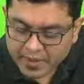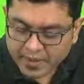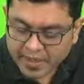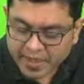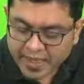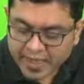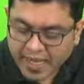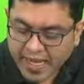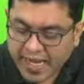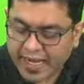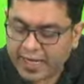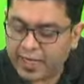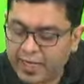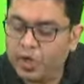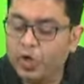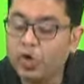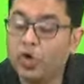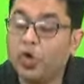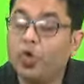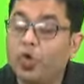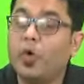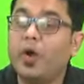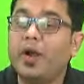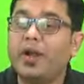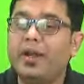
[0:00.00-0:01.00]
and
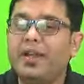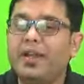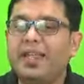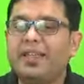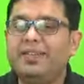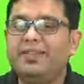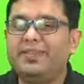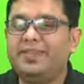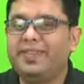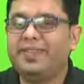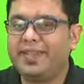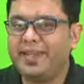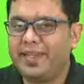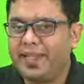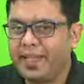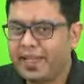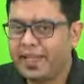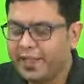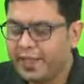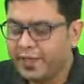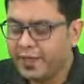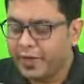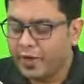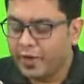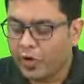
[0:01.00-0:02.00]
lower density
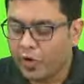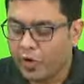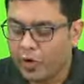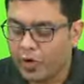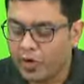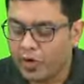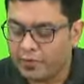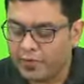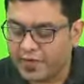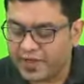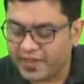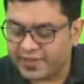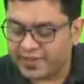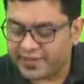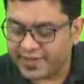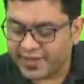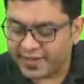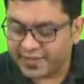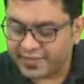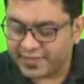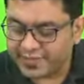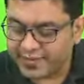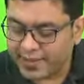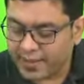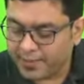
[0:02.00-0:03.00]
always
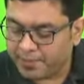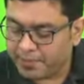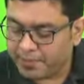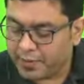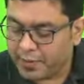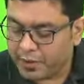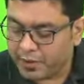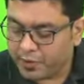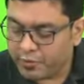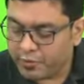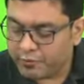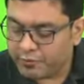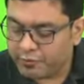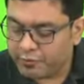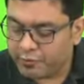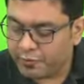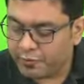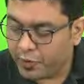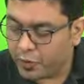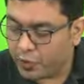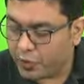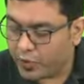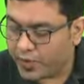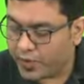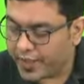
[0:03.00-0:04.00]
ends up
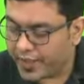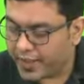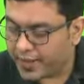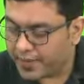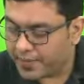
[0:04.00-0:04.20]
floating.